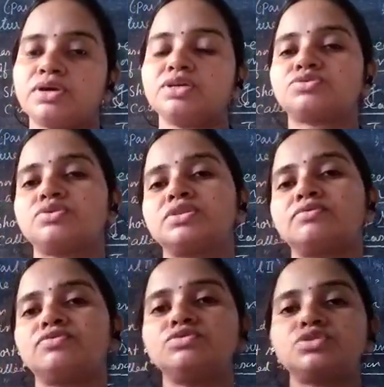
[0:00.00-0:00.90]
Okay, so in
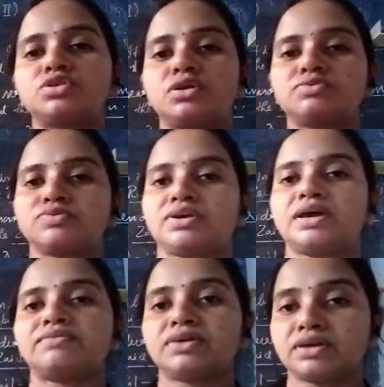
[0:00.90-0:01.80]
the food crops we are
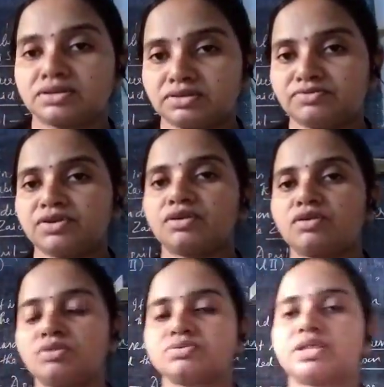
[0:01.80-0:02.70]
having a different
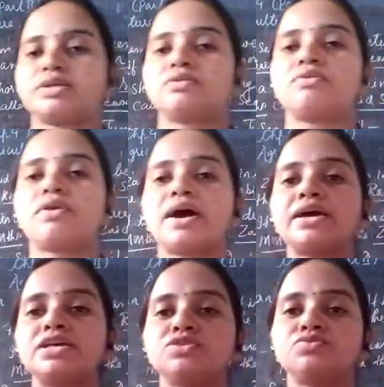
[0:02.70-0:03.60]
crops like the
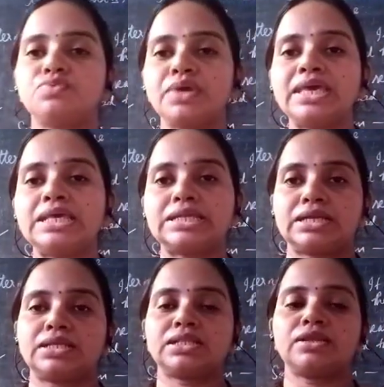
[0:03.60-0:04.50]
rice, wheat,
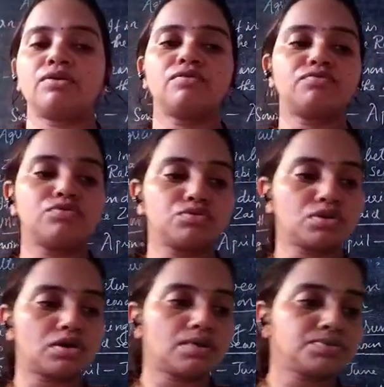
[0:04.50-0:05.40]
and in the
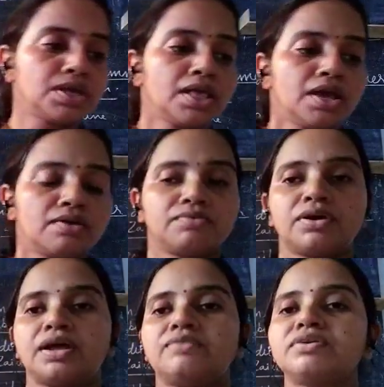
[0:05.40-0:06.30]
non-food crops we
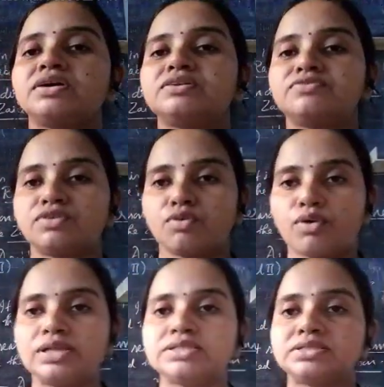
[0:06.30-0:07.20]
are having a different
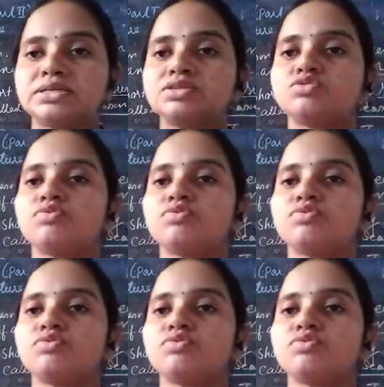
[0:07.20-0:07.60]
oil seeds.